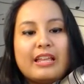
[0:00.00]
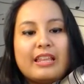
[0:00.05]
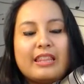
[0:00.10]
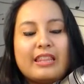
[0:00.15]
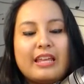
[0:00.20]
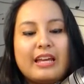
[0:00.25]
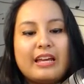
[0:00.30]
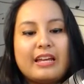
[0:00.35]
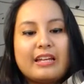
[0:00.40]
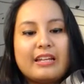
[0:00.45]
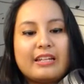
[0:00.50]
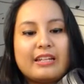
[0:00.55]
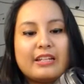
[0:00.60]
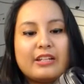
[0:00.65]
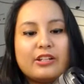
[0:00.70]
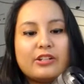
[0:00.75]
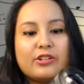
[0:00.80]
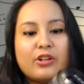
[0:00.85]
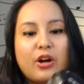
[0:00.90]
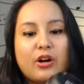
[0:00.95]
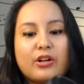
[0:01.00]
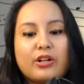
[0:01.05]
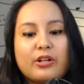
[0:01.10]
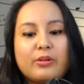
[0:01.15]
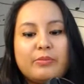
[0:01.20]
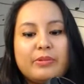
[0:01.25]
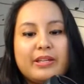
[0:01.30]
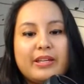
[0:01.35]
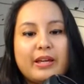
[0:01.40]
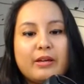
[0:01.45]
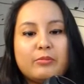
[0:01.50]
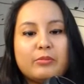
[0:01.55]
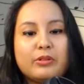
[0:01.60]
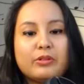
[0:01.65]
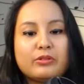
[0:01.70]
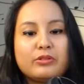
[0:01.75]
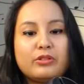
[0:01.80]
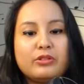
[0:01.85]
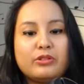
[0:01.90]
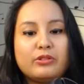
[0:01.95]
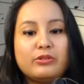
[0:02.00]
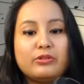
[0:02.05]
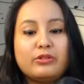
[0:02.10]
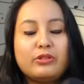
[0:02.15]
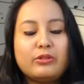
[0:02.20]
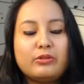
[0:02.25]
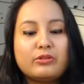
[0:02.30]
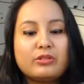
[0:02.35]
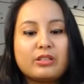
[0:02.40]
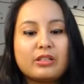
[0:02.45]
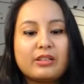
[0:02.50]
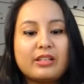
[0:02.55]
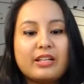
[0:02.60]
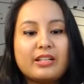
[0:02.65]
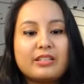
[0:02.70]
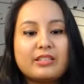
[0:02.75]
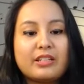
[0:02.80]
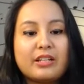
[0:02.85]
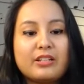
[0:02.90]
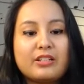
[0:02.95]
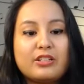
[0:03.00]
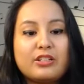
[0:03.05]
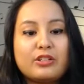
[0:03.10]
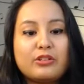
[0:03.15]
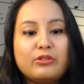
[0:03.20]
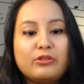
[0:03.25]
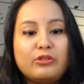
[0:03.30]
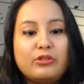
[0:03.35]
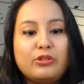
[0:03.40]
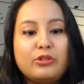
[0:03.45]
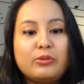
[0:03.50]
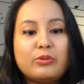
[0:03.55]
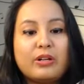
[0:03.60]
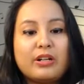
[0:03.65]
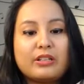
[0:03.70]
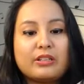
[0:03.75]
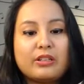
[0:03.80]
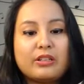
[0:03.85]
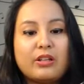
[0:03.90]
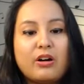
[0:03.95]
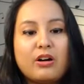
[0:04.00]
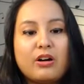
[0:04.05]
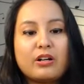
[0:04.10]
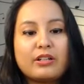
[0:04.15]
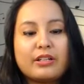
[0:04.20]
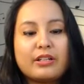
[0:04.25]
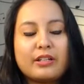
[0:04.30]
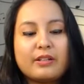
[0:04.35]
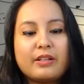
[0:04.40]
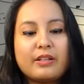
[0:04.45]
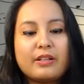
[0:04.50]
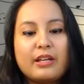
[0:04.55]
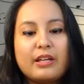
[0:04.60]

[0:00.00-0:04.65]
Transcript: then you're not going to be able to use the lens until you unlock it.